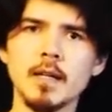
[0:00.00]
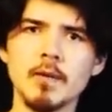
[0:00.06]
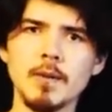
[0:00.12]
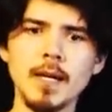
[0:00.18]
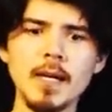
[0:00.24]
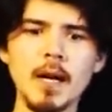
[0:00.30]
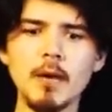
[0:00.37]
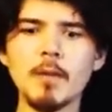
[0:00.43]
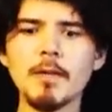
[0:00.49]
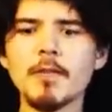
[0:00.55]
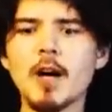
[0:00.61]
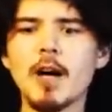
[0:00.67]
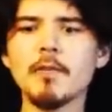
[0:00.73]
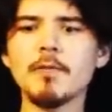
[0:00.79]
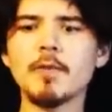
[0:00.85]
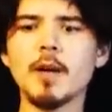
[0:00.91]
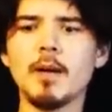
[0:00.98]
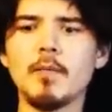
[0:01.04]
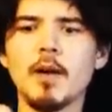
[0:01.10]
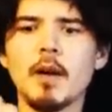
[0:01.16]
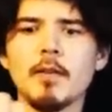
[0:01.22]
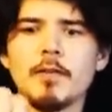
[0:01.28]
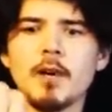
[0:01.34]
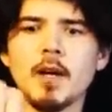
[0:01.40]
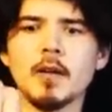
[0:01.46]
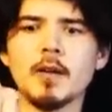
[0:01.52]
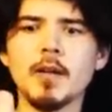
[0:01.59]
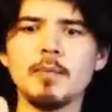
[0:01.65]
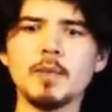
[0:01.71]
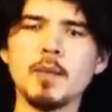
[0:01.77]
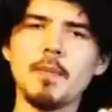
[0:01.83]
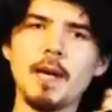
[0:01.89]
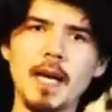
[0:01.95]
Right now, we've gone from front
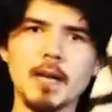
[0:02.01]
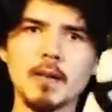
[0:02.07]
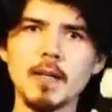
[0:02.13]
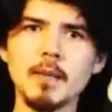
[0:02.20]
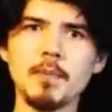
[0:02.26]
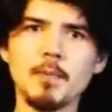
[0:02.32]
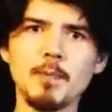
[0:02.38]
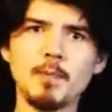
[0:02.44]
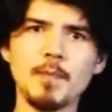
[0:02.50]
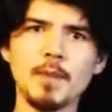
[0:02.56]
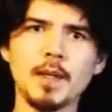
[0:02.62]
grip to back grip